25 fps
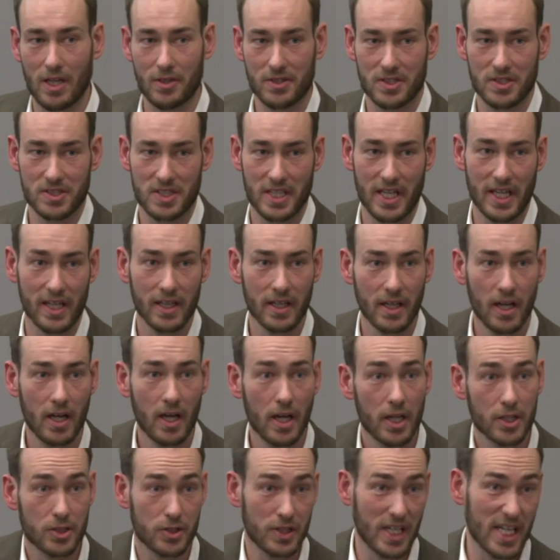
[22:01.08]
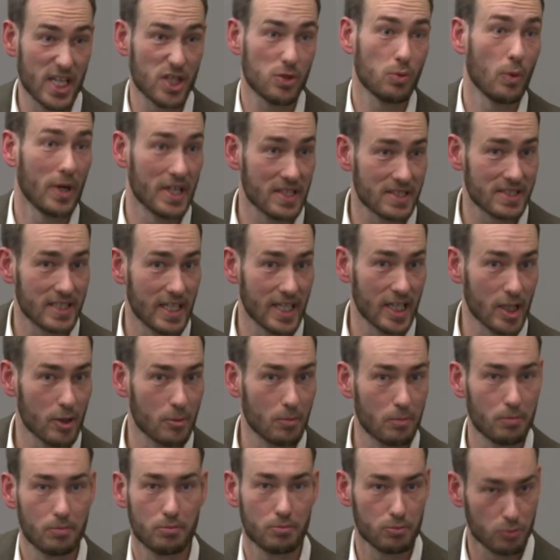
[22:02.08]
out to say, today's Wednesday,
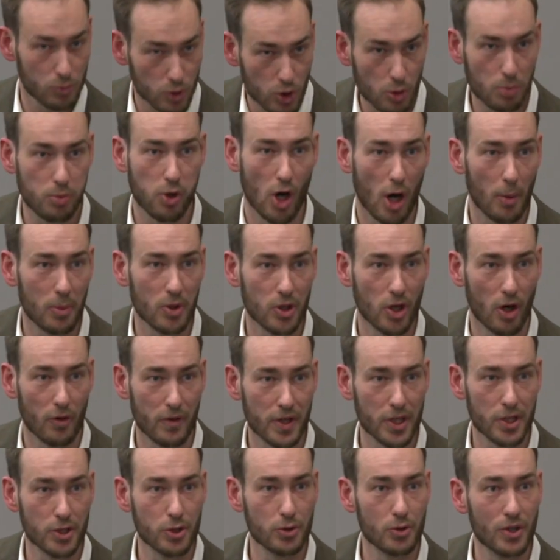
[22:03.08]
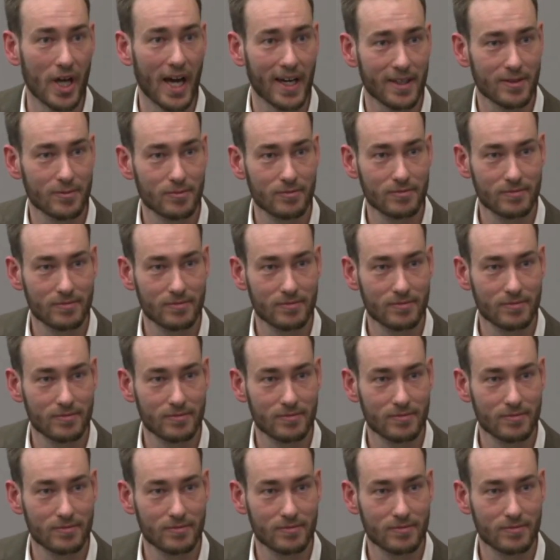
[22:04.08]
you probably already knew that.